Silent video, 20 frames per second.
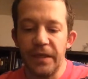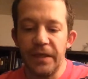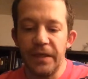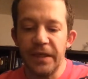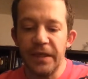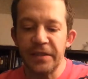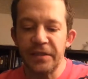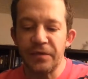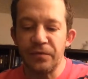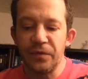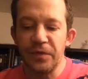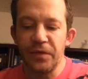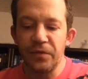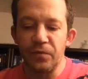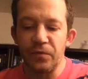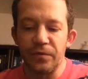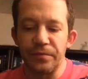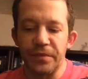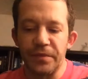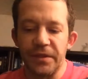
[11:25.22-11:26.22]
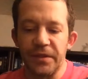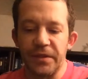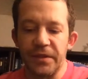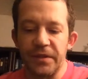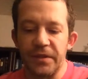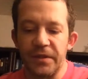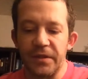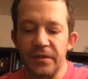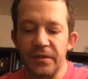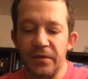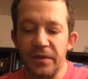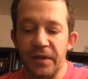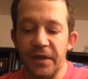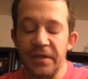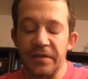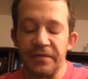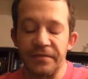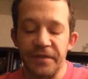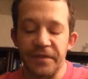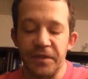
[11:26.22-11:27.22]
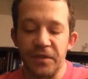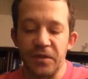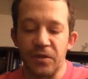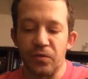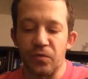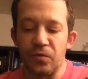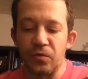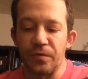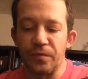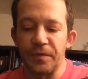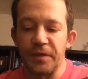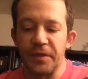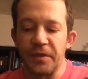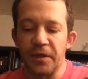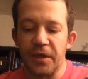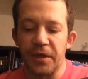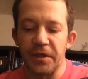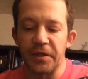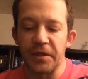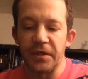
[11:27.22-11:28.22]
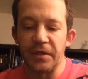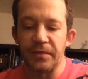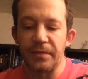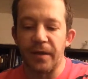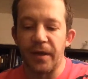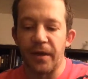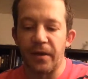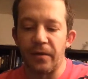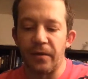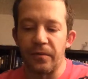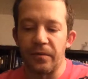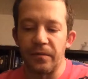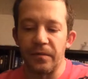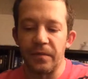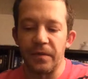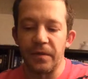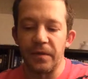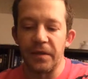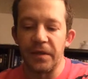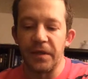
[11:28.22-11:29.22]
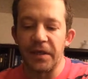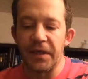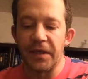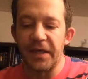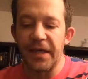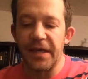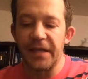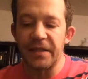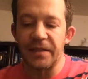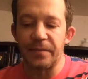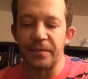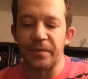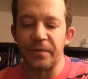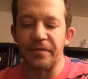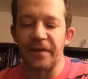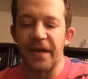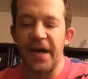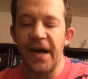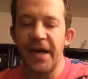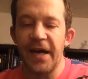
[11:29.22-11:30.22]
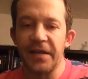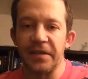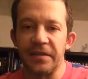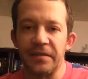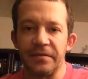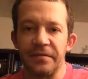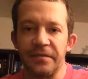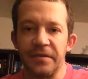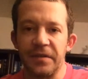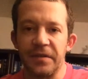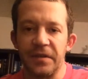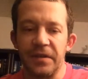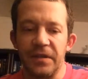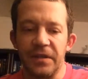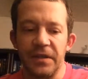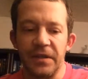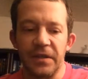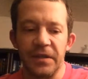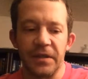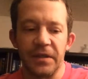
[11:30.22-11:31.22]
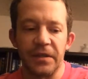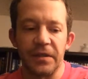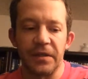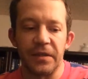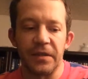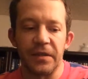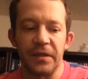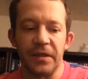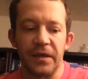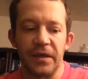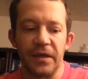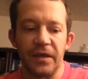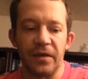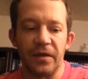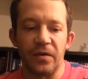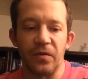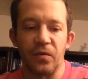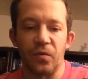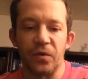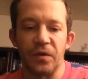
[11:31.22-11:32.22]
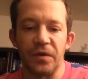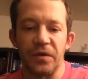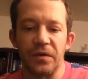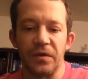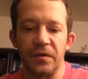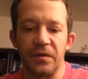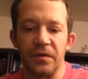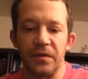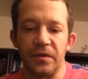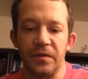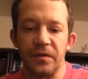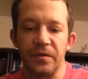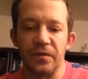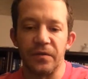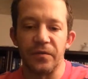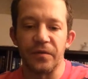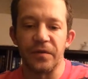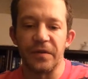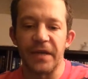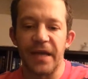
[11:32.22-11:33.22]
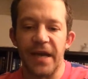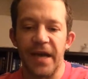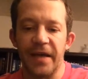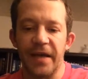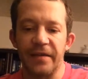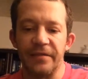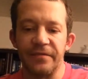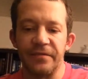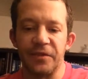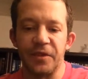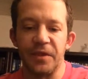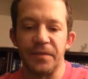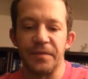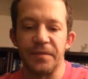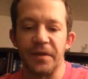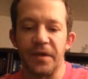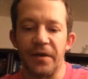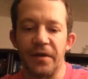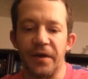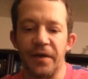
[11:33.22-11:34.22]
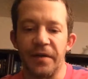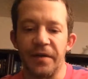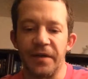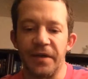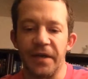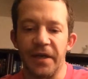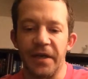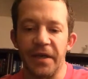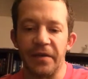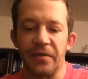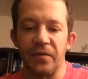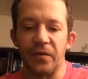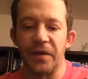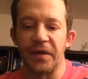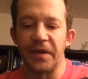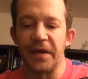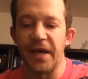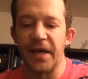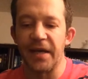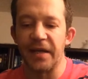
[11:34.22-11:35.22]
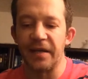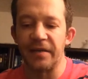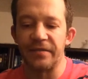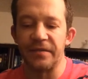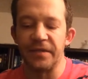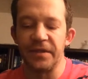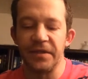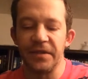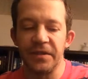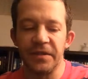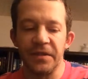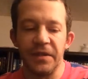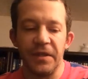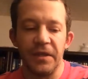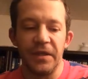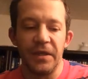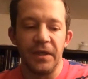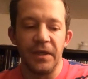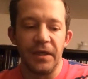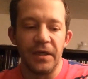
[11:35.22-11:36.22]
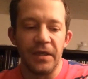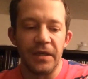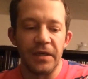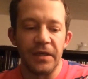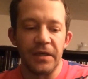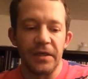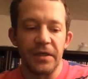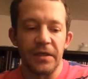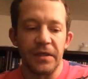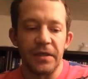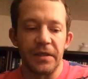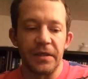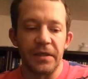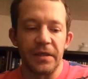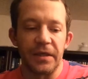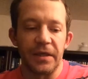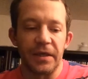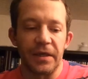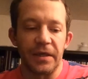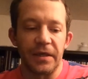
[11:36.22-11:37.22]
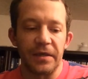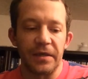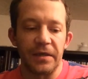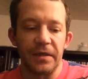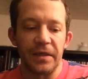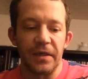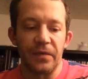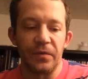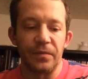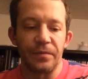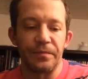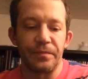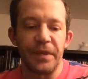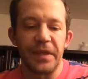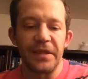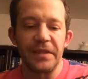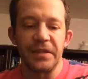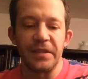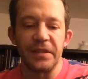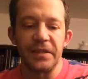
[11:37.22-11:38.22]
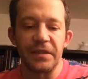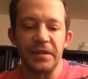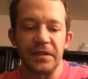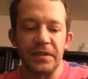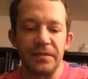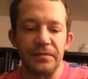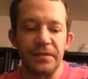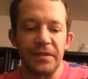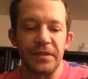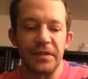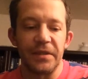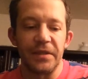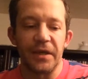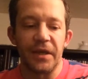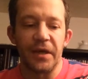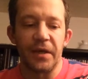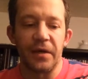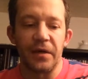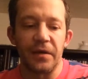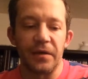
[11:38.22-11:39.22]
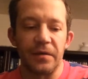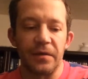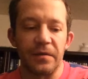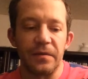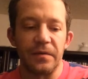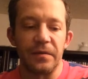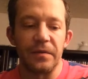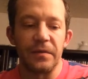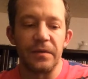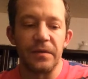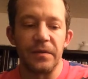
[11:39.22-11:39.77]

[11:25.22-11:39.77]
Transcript: Next week will be, or next video, we'll be talking about the concept of octaves and where those octave shapes are on the neck, what an octave is, and that would basically be our,